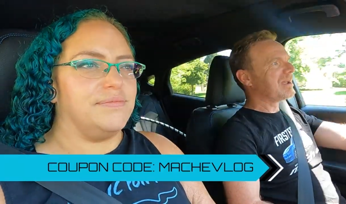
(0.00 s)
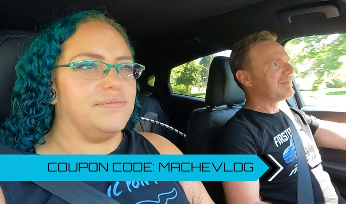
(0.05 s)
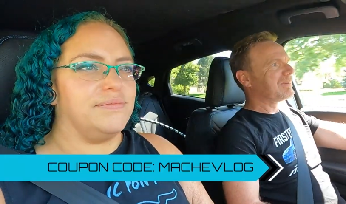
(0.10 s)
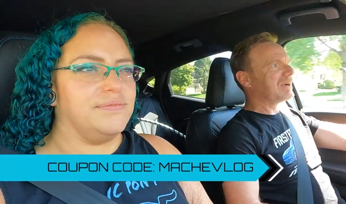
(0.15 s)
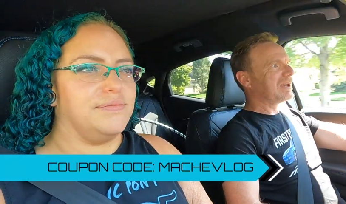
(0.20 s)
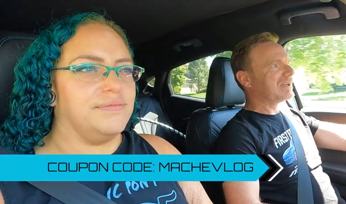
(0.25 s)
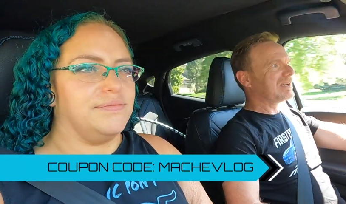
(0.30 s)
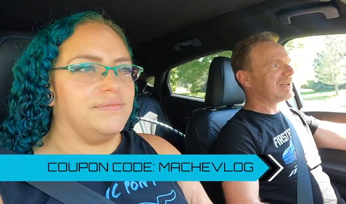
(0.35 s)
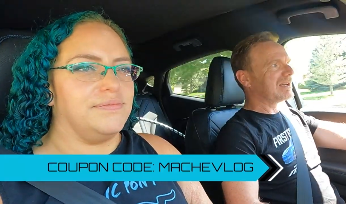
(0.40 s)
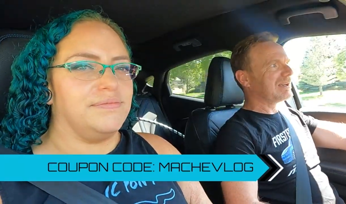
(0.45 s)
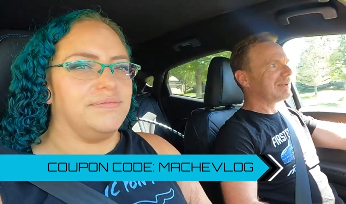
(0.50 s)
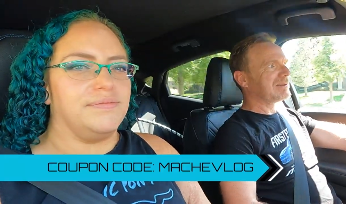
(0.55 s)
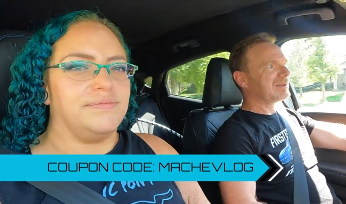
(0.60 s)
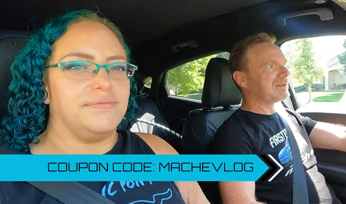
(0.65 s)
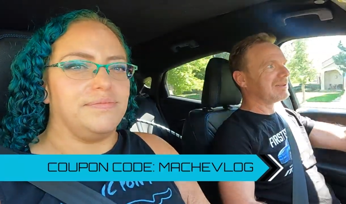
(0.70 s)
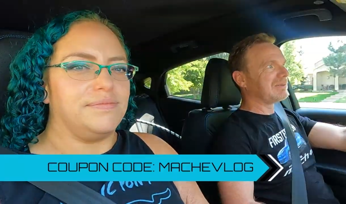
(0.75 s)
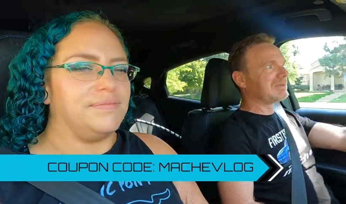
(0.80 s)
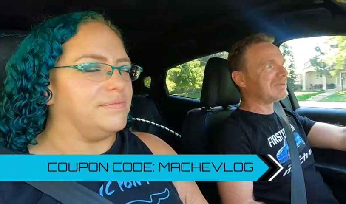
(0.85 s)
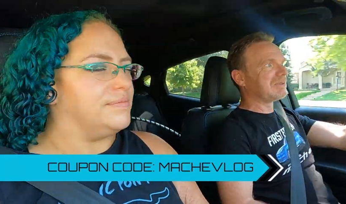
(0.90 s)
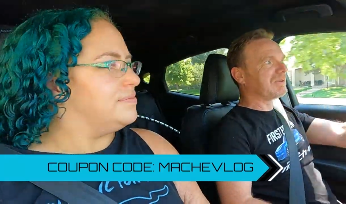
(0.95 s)
Speaker 1: But uh,
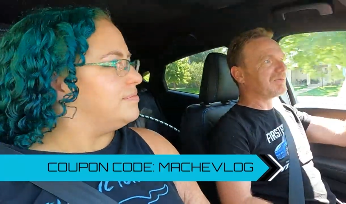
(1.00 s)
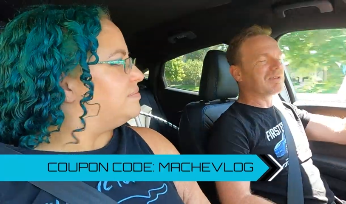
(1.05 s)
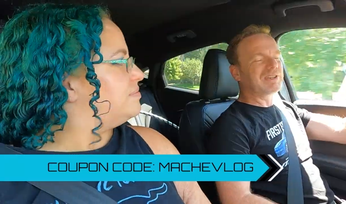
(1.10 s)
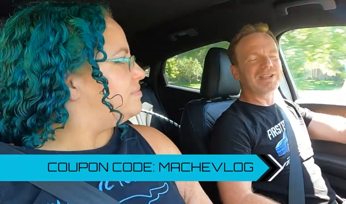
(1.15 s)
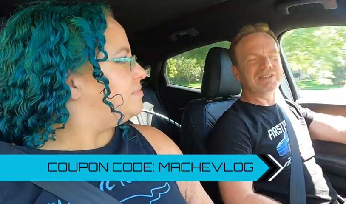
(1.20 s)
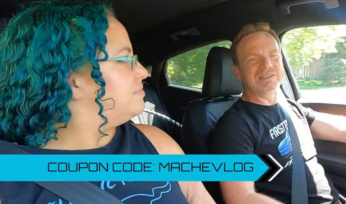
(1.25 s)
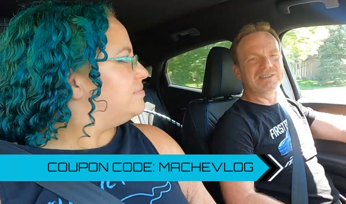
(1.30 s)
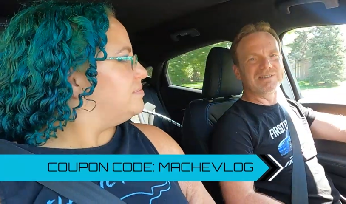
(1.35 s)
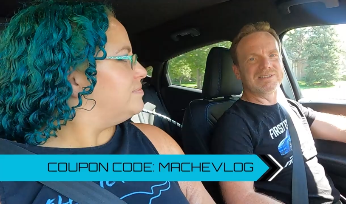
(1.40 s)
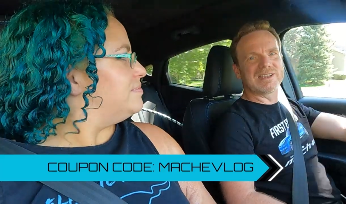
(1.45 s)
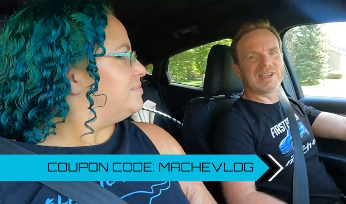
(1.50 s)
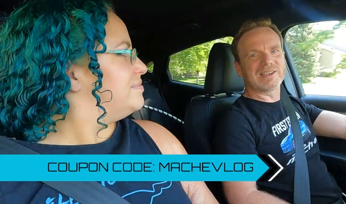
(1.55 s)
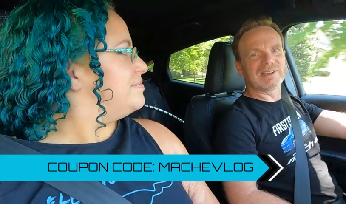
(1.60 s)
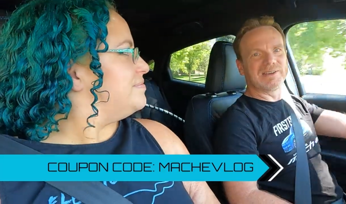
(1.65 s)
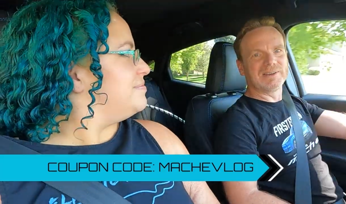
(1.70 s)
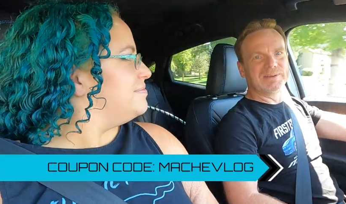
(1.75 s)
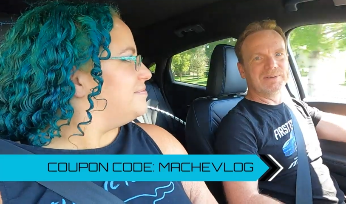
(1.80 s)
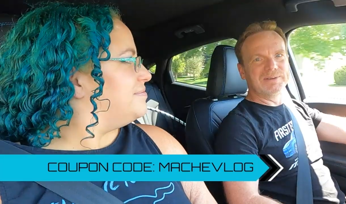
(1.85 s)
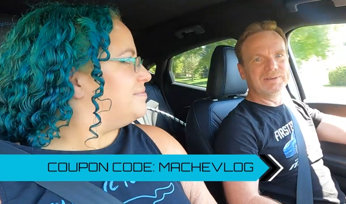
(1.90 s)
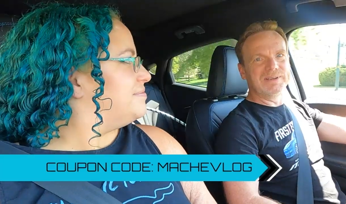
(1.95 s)
don't forget to use that
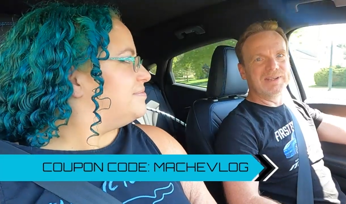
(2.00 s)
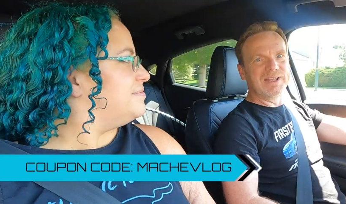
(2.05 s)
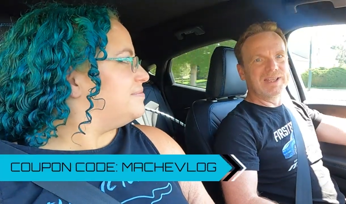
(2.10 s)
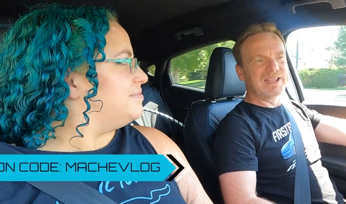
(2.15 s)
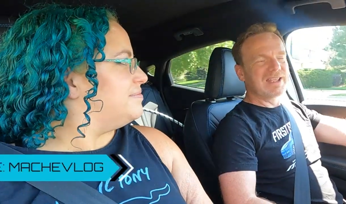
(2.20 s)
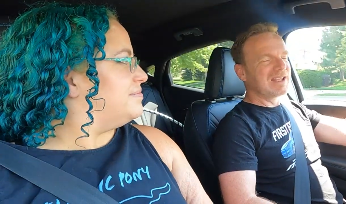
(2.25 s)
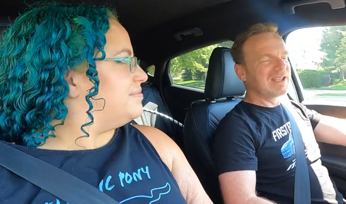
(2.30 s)
code.